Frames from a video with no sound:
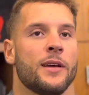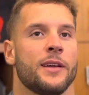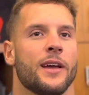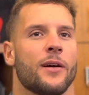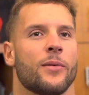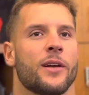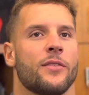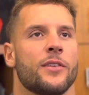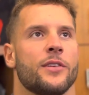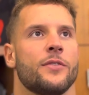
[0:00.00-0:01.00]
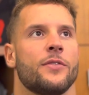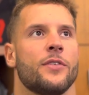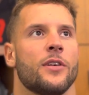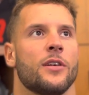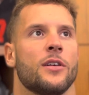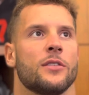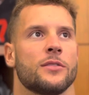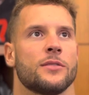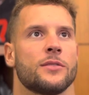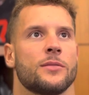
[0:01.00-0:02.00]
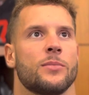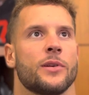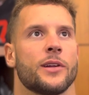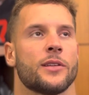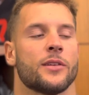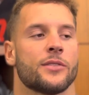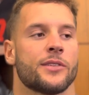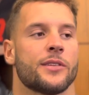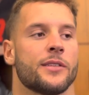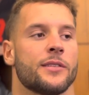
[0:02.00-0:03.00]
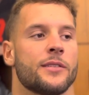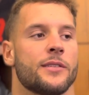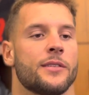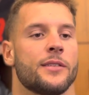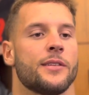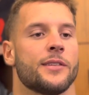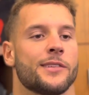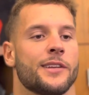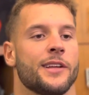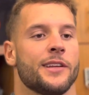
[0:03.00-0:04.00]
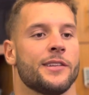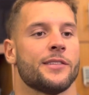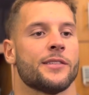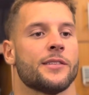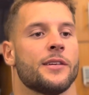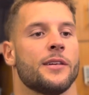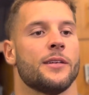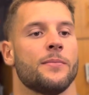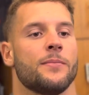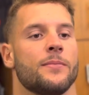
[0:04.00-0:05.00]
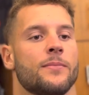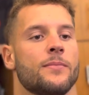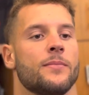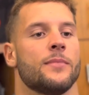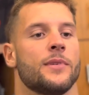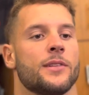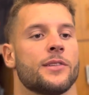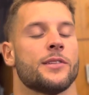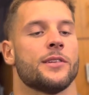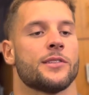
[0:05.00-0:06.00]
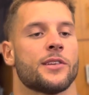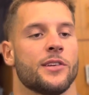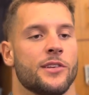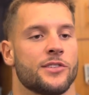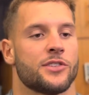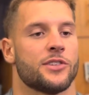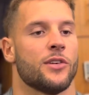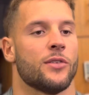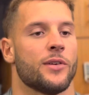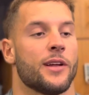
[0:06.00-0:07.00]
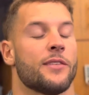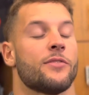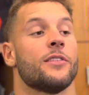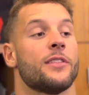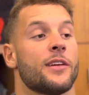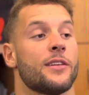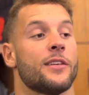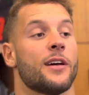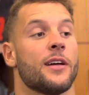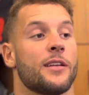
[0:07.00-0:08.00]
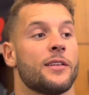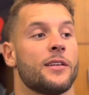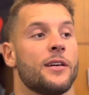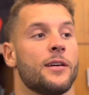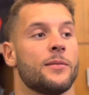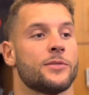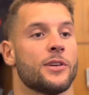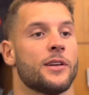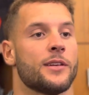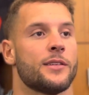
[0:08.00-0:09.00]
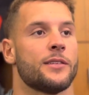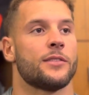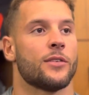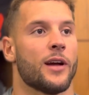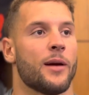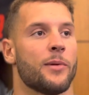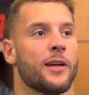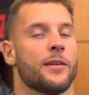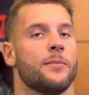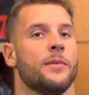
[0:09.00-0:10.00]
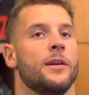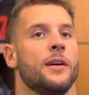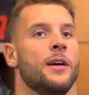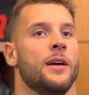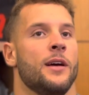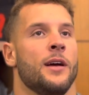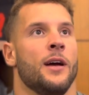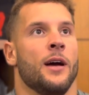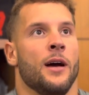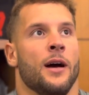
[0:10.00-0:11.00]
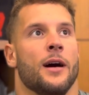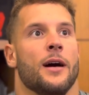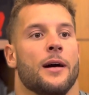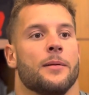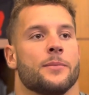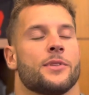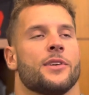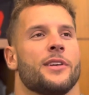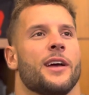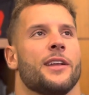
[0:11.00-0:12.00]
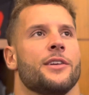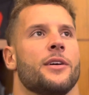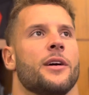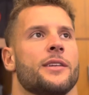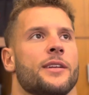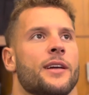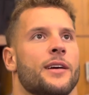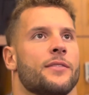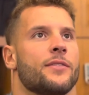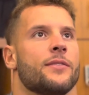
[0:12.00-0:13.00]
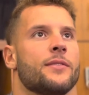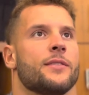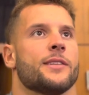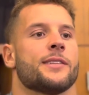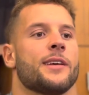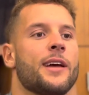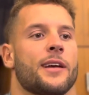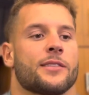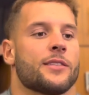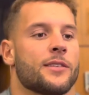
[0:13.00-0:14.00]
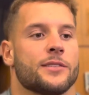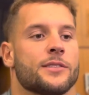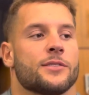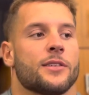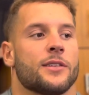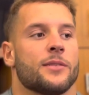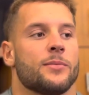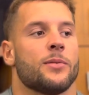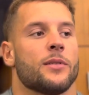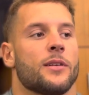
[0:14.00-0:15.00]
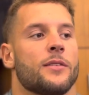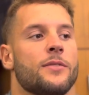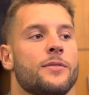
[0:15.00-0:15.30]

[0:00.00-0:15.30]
Yeah, whenever you fall pretty close to his knees, it's good to show an effort that you're not trying to grab at him. I knew I didn't have the sack, so I just tried to pull off.